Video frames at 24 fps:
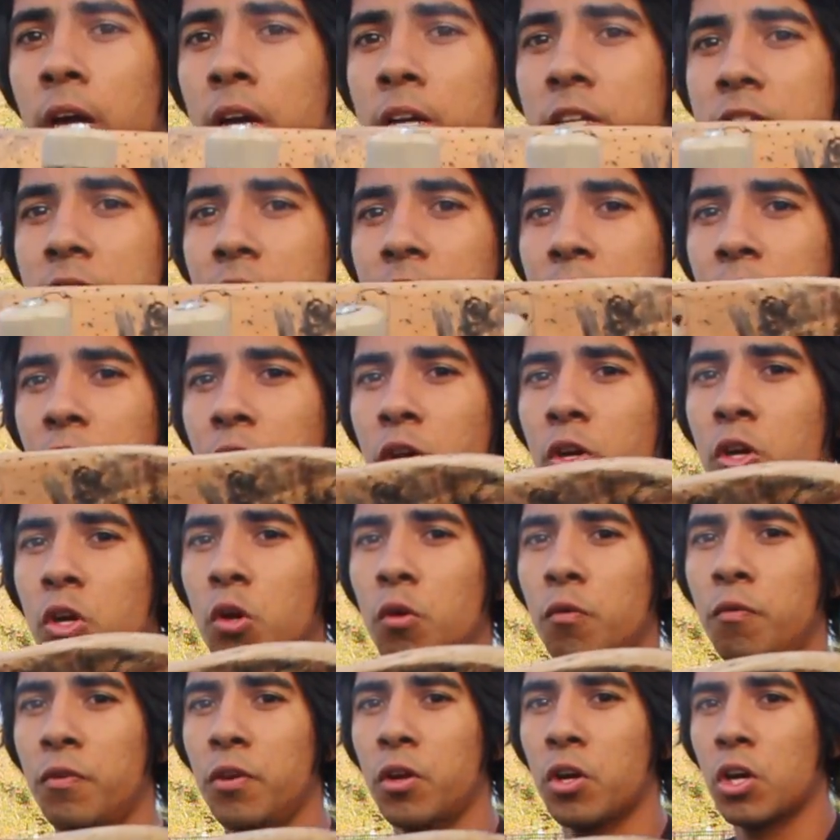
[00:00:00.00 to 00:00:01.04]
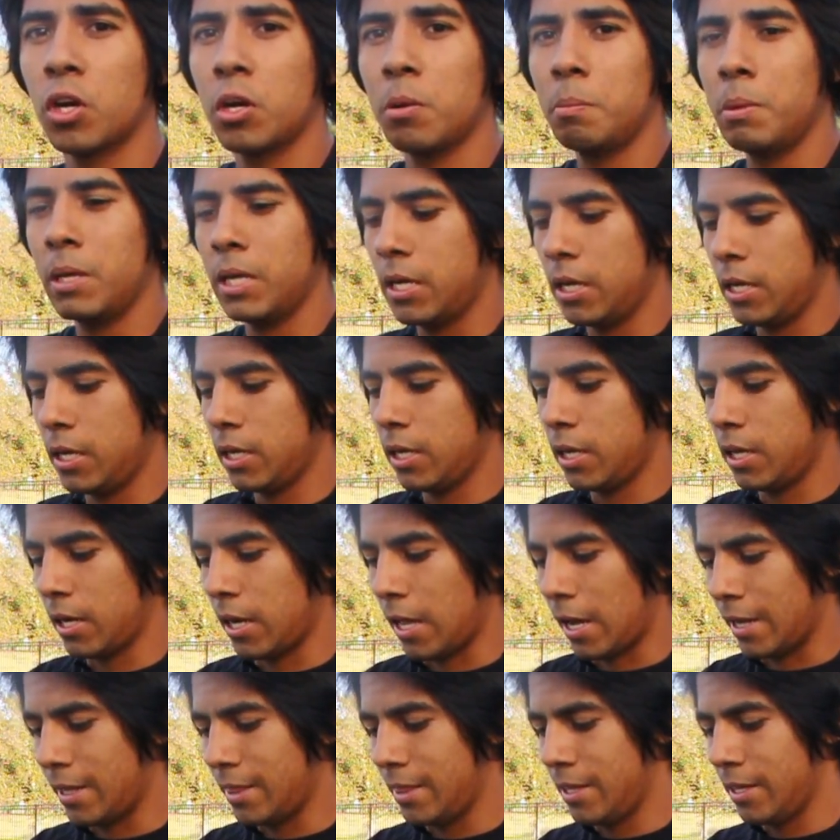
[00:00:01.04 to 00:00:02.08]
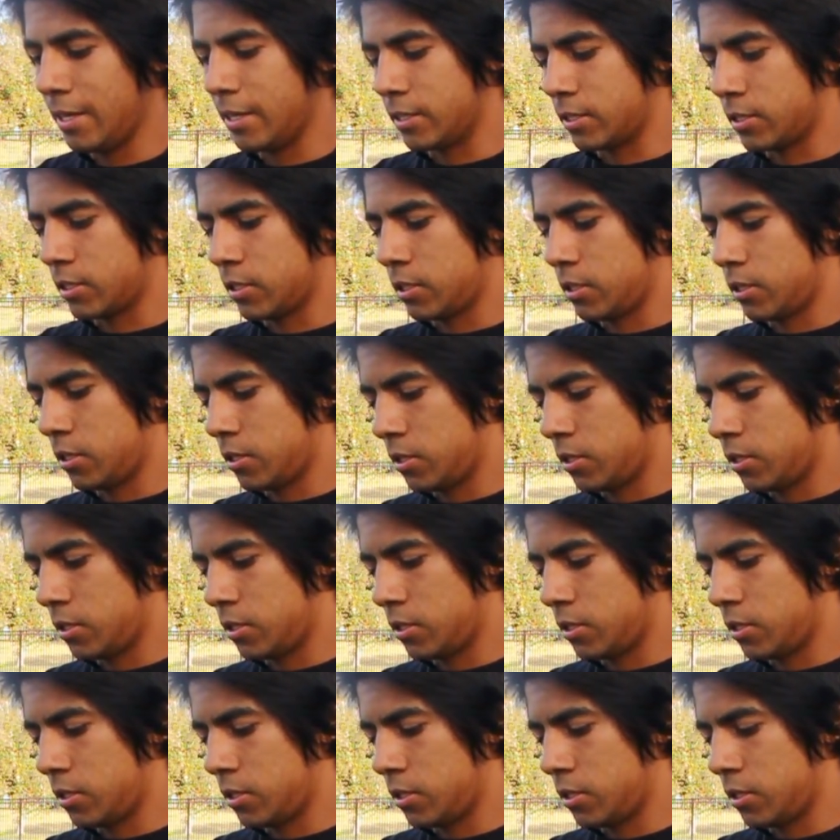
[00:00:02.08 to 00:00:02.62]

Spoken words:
Because if you're goofy, you're gonna be getting in like this.